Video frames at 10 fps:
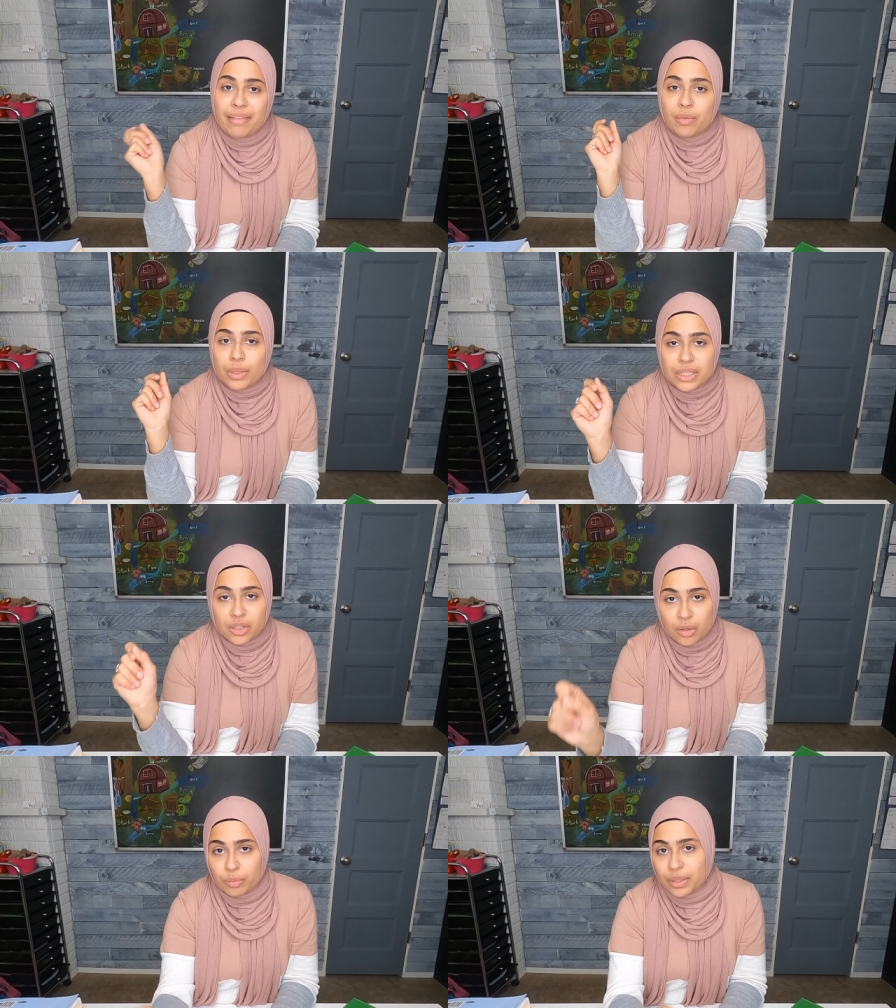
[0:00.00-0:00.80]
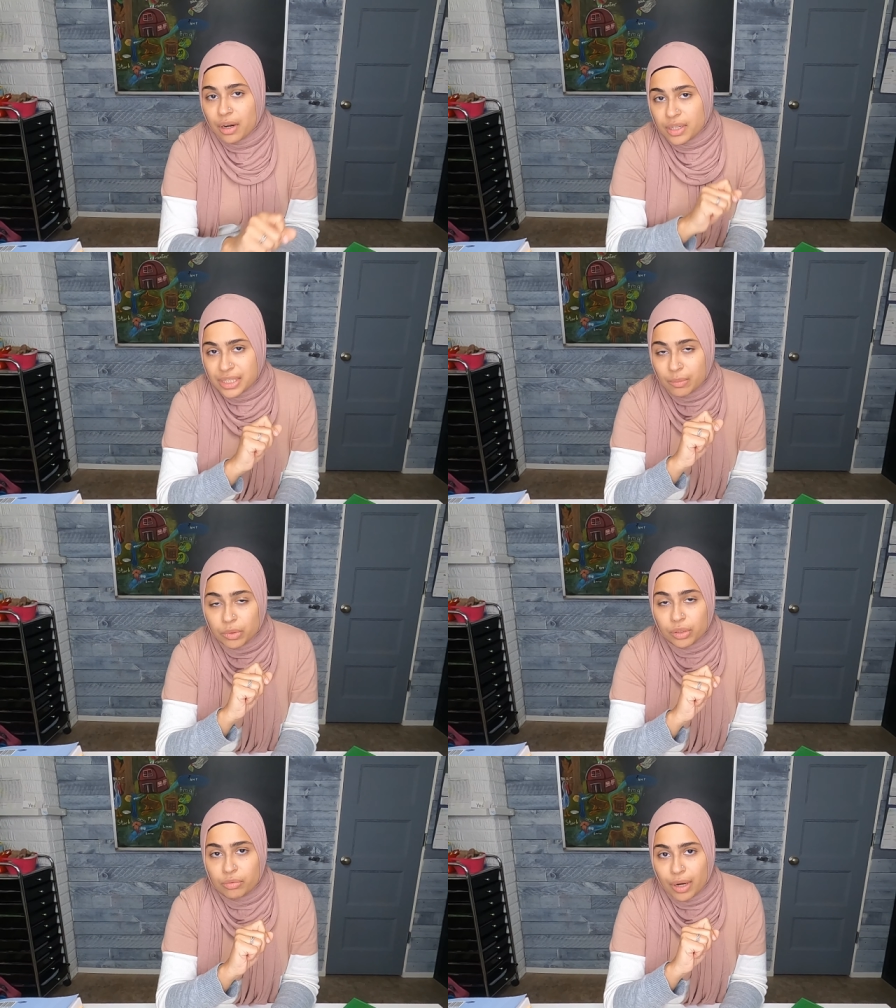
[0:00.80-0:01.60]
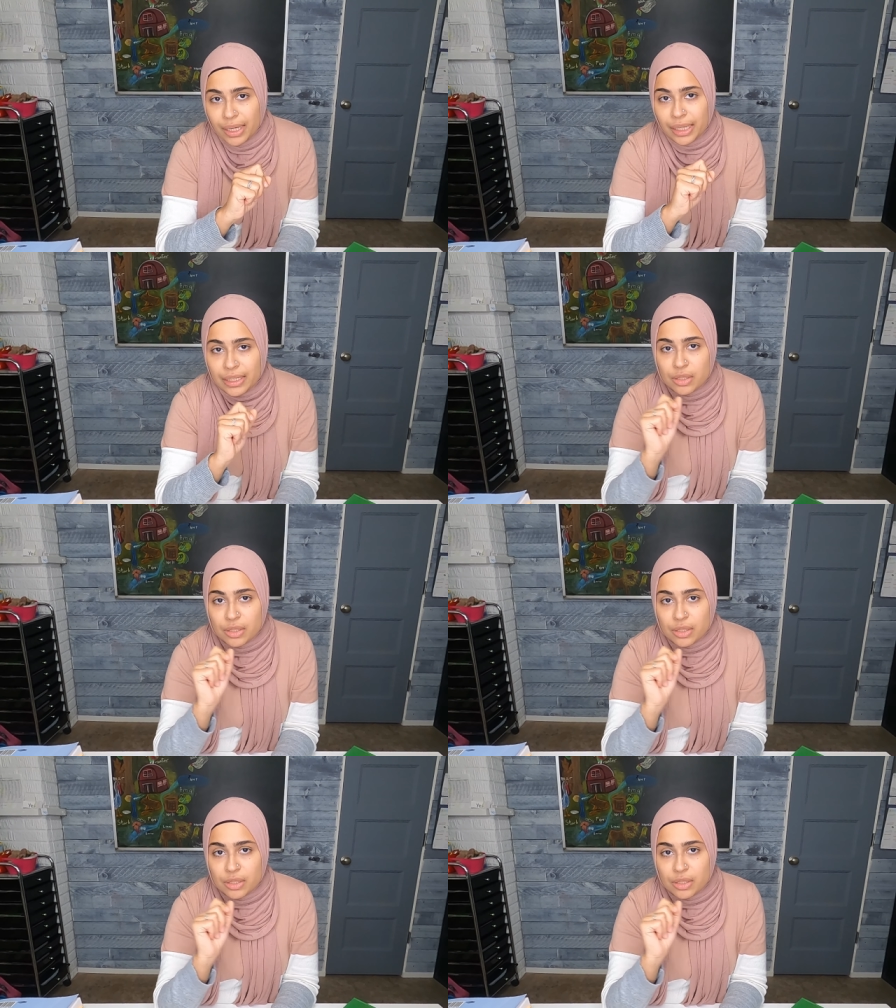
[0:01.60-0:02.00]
and then we start with our summary writing.